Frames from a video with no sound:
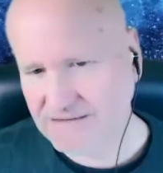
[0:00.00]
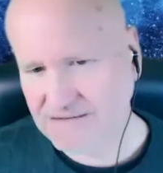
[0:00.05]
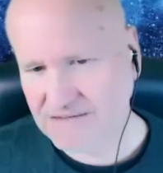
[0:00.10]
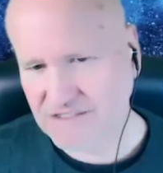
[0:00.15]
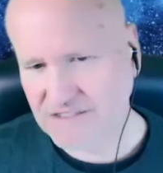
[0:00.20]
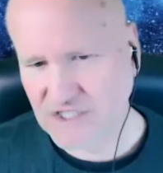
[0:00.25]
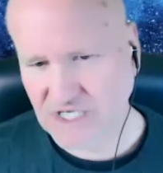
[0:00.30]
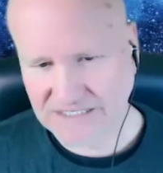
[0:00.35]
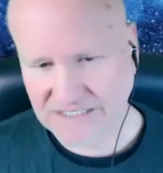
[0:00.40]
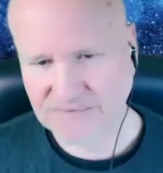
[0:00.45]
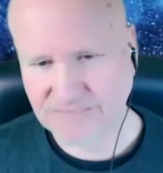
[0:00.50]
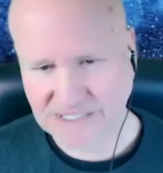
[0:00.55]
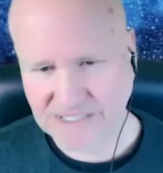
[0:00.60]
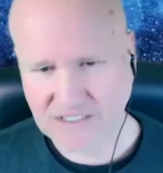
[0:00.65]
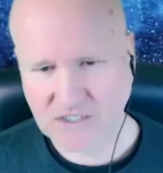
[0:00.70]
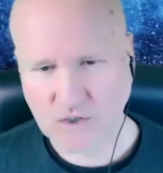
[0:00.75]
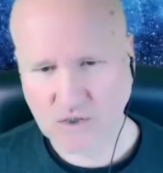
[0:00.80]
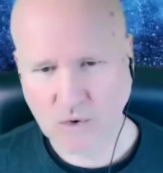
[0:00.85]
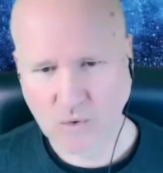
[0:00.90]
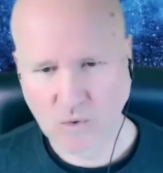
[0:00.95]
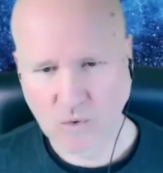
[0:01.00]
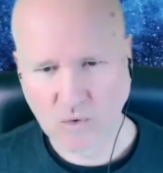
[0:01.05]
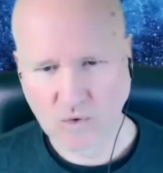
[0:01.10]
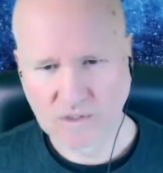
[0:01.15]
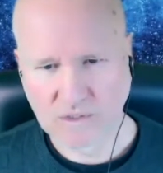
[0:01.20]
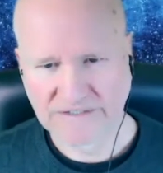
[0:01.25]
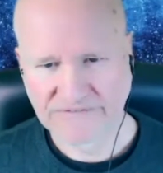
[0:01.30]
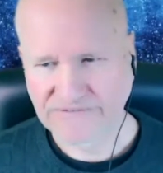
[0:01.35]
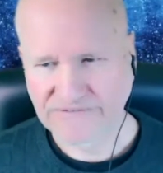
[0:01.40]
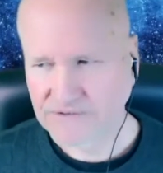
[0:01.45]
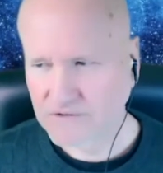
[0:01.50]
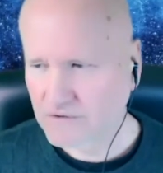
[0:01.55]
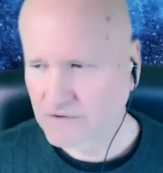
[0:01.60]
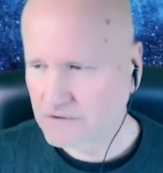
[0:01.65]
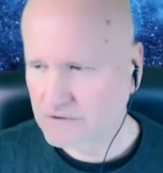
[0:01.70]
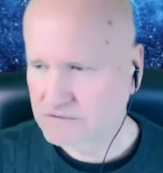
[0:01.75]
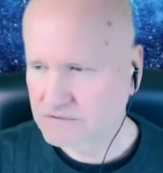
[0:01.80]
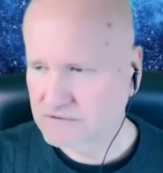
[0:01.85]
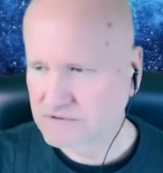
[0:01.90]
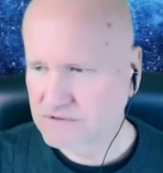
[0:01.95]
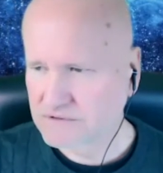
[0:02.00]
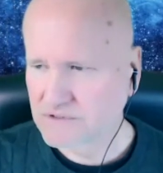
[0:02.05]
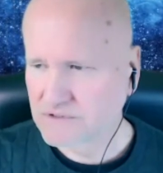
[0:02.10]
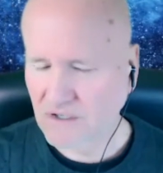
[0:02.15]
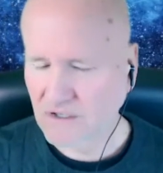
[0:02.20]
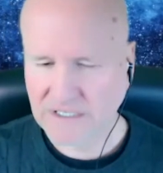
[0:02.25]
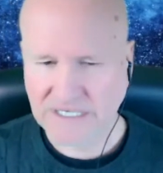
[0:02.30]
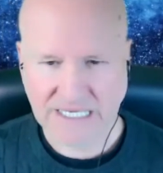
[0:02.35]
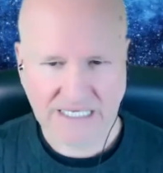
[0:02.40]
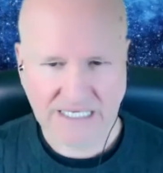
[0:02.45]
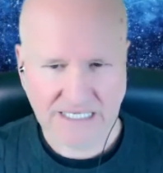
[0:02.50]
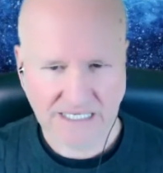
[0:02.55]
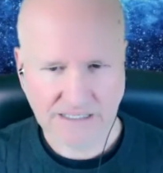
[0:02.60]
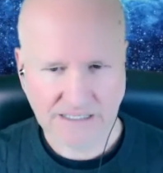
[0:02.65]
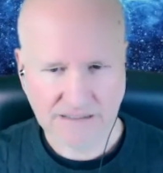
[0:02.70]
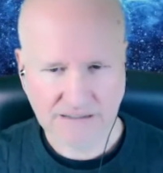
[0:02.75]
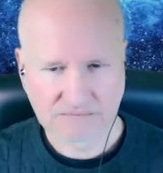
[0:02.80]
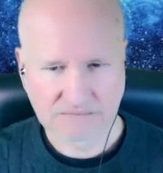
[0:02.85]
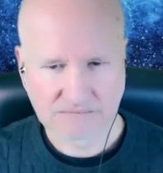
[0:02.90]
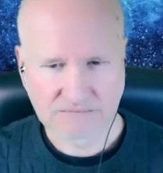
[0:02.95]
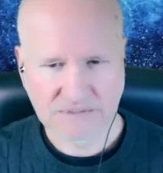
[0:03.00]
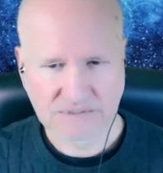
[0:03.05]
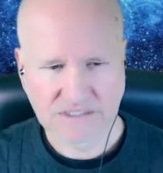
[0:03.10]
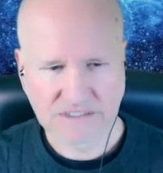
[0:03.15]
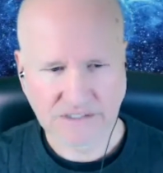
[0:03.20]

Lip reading: judgment call if you're not getting,